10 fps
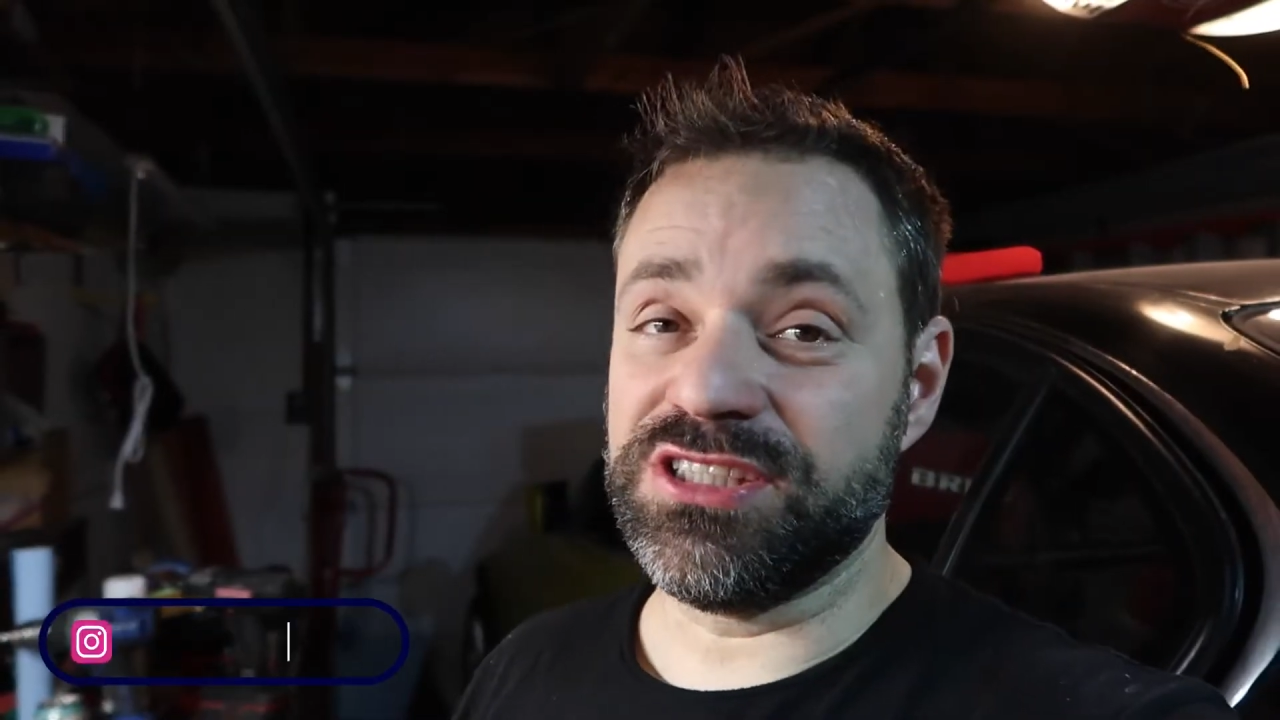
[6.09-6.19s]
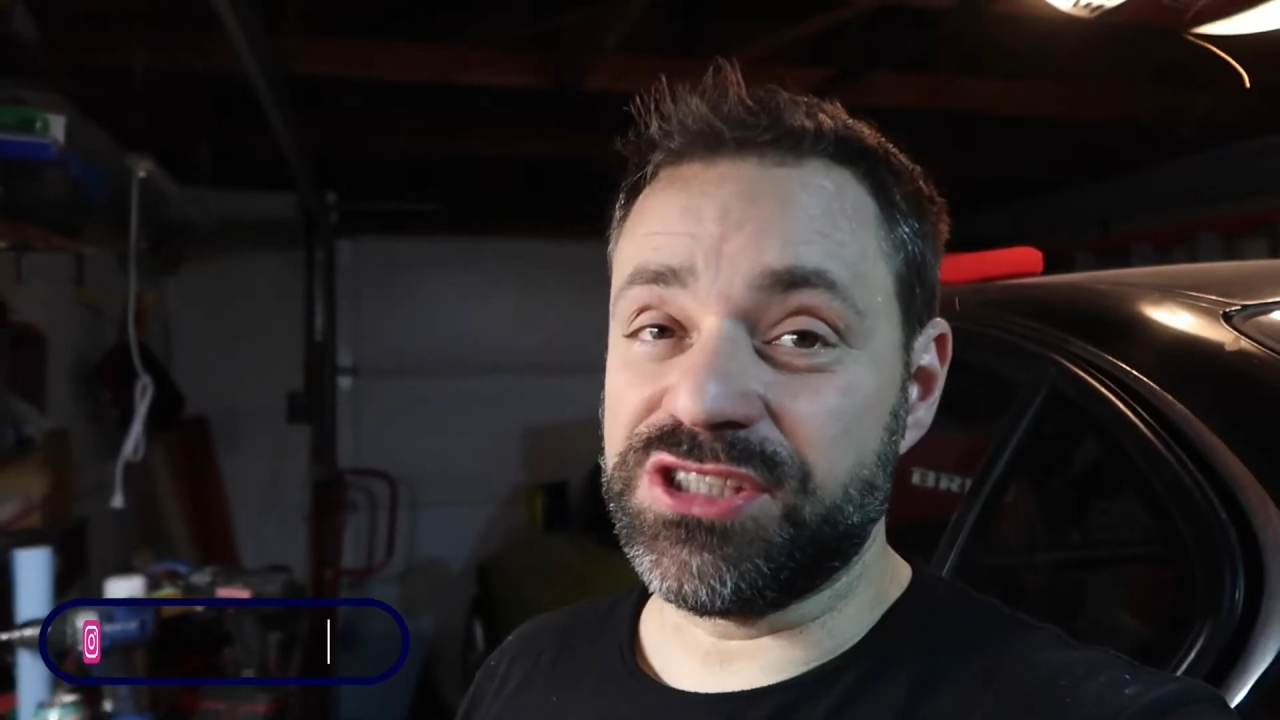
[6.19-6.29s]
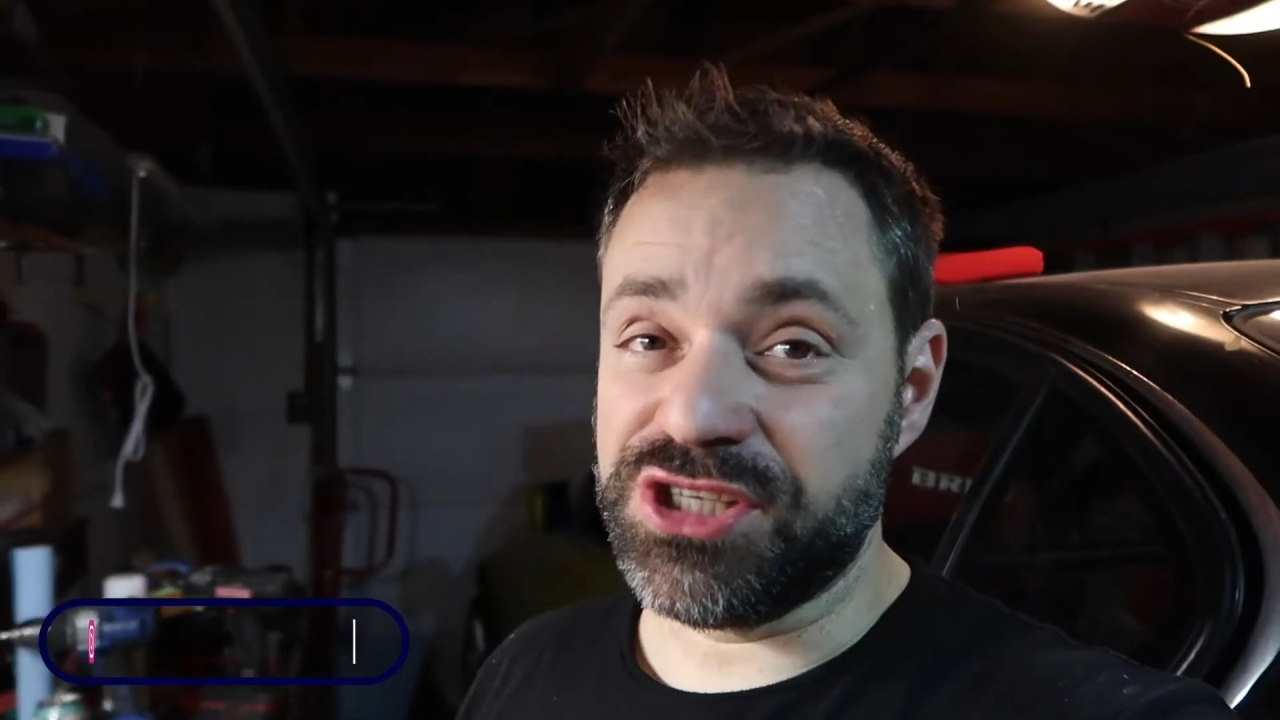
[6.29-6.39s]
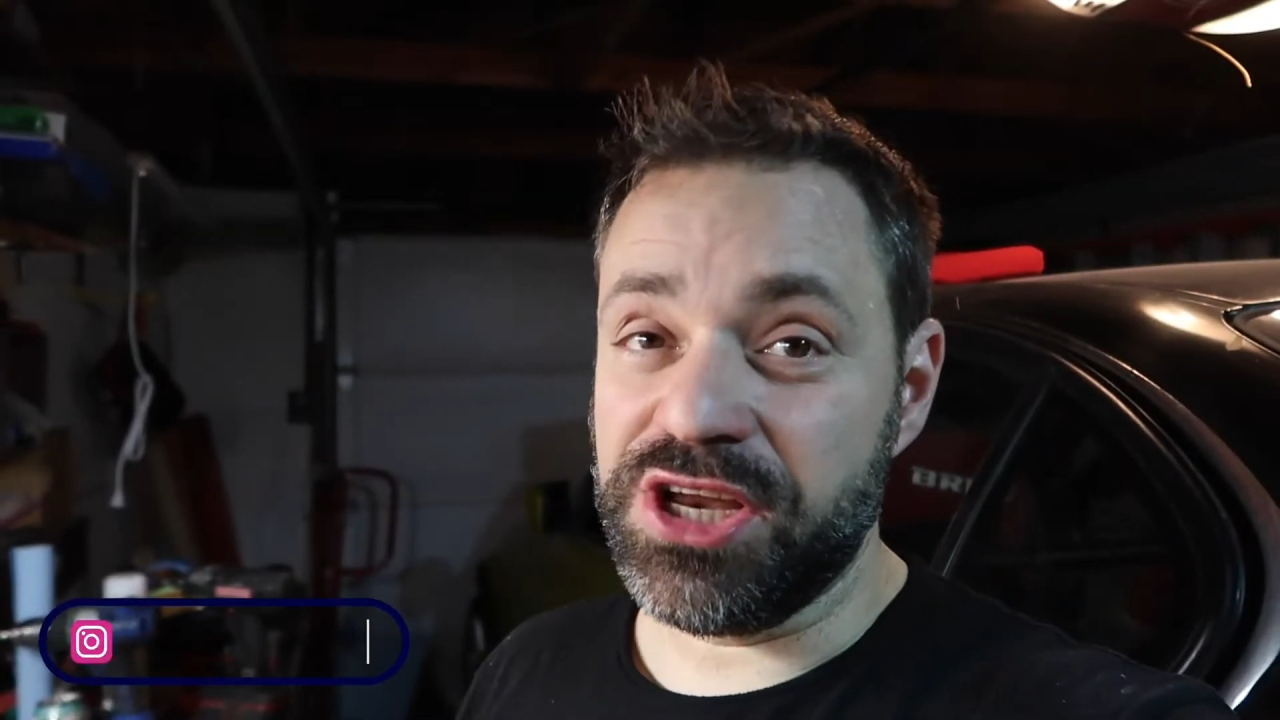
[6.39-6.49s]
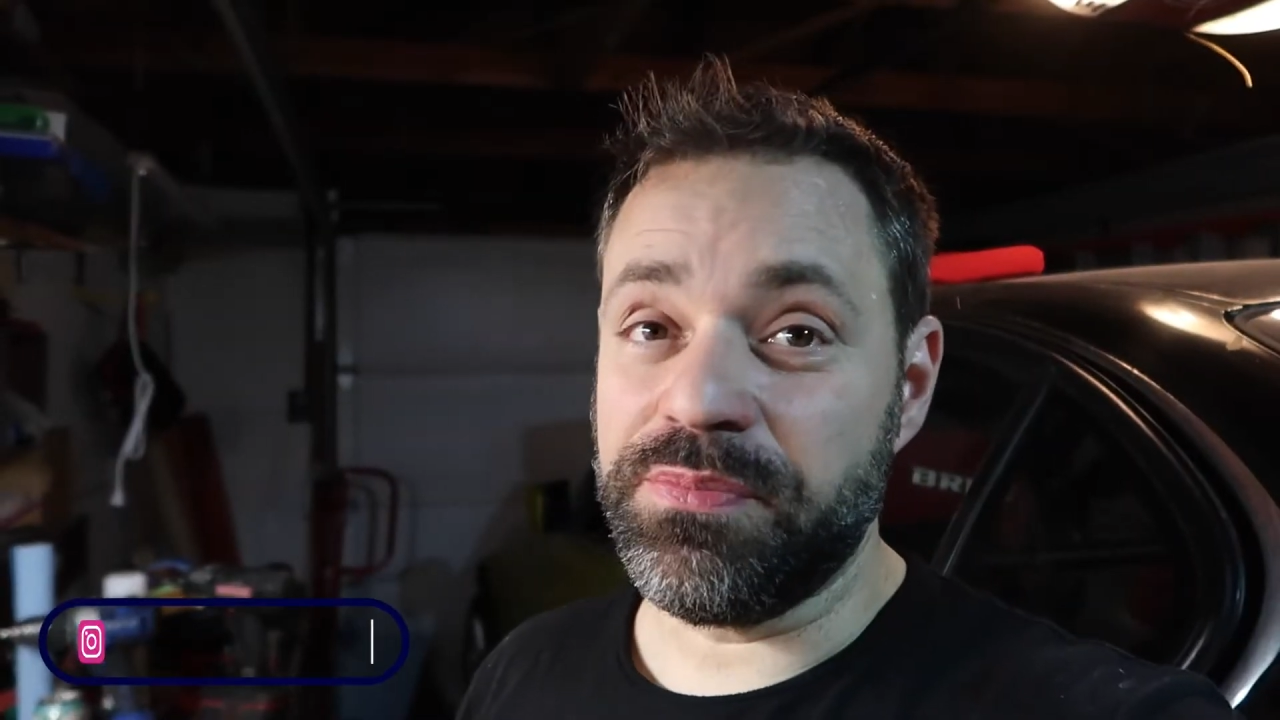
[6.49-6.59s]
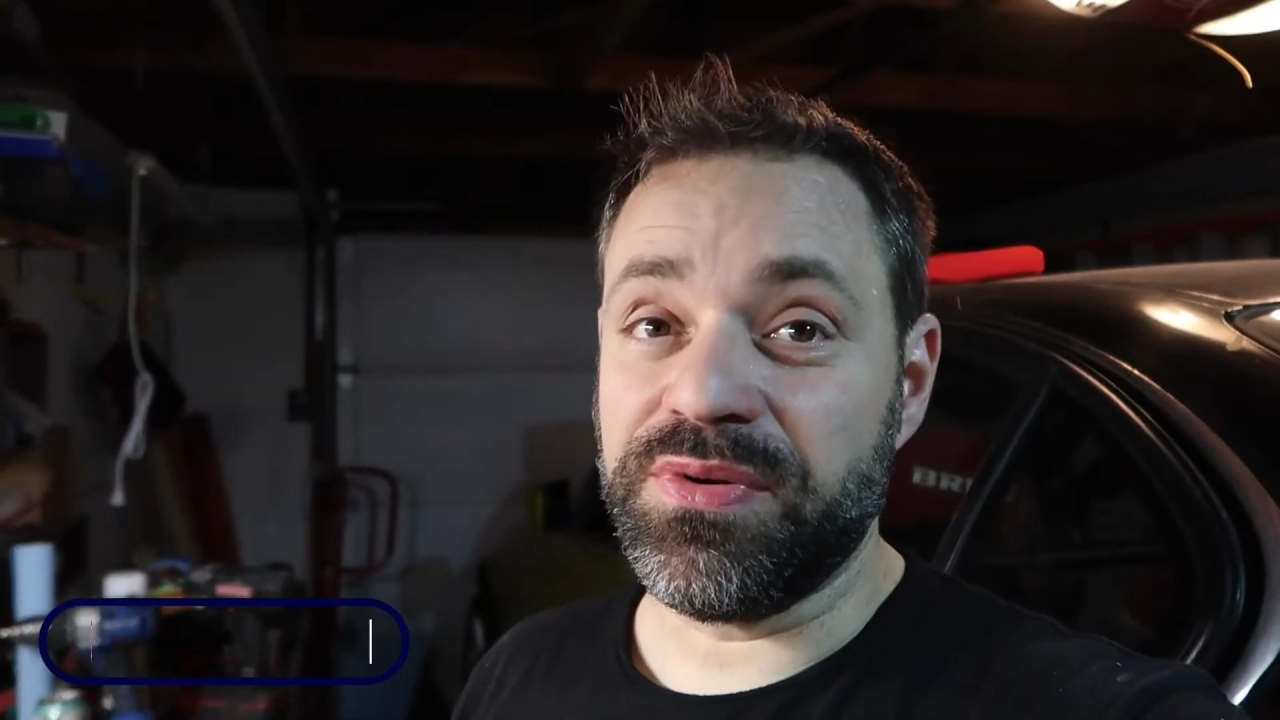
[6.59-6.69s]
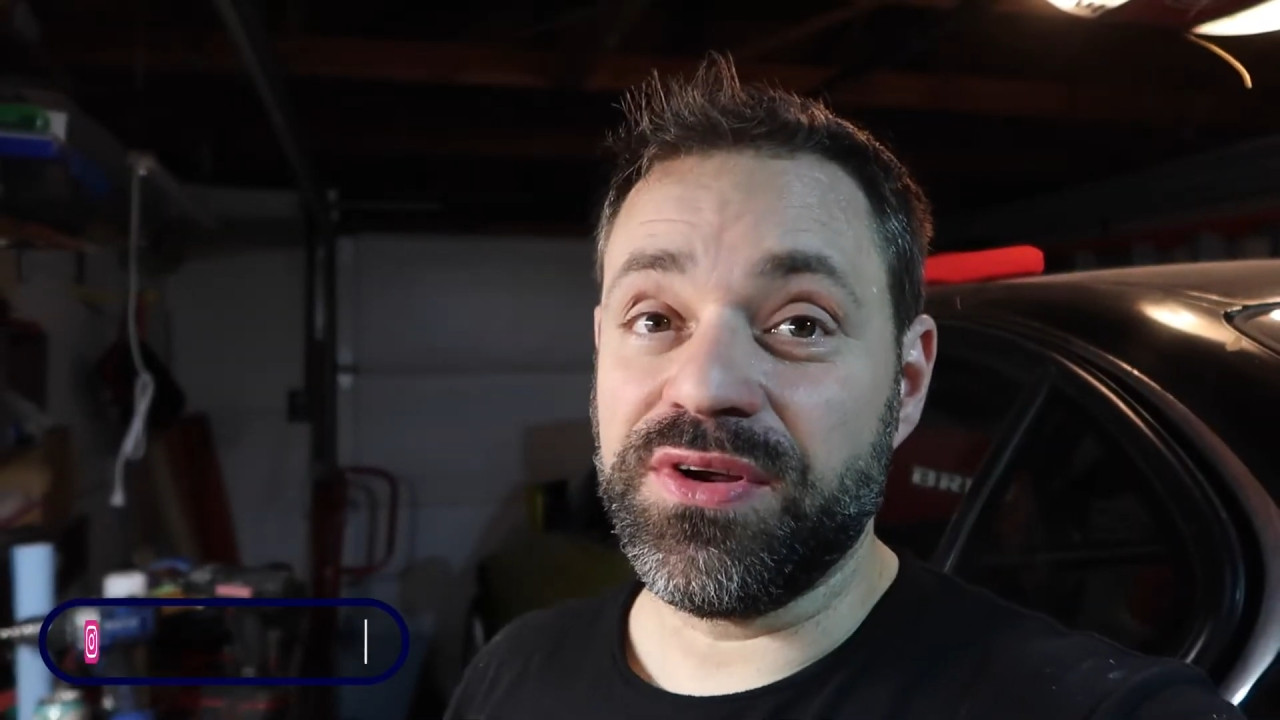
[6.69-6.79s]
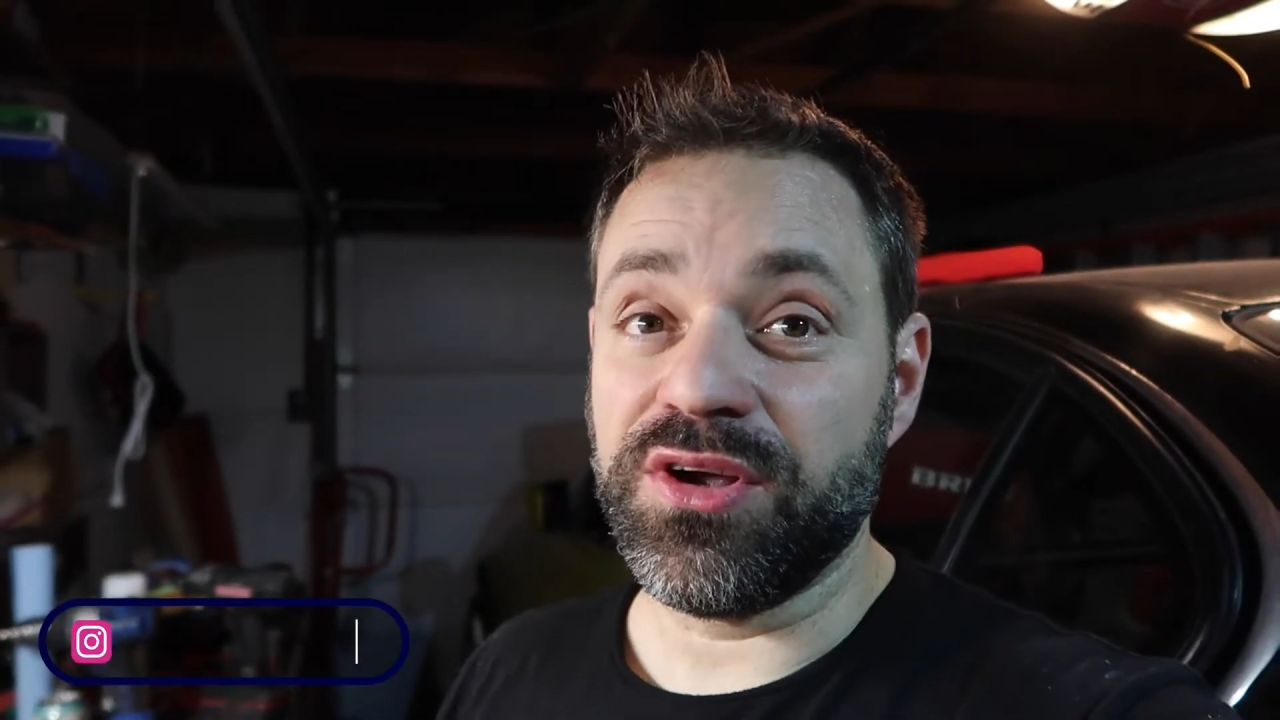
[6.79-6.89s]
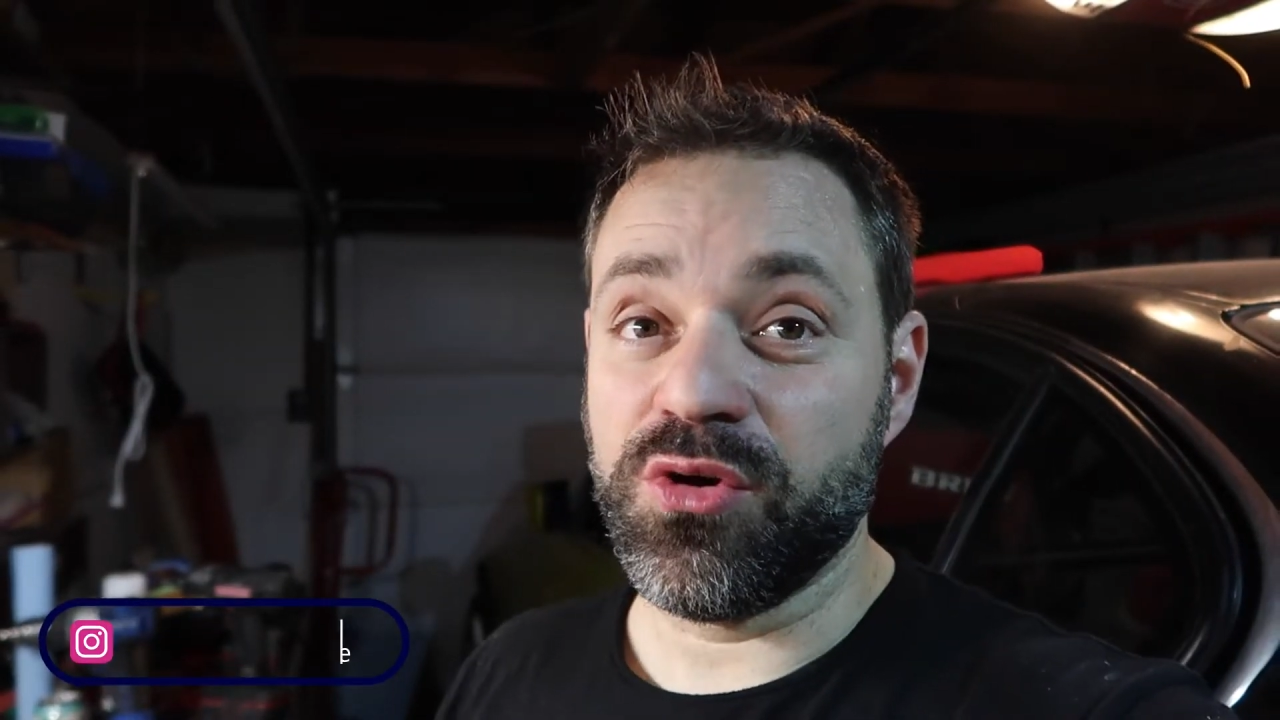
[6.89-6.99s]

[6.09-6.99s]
is cheap,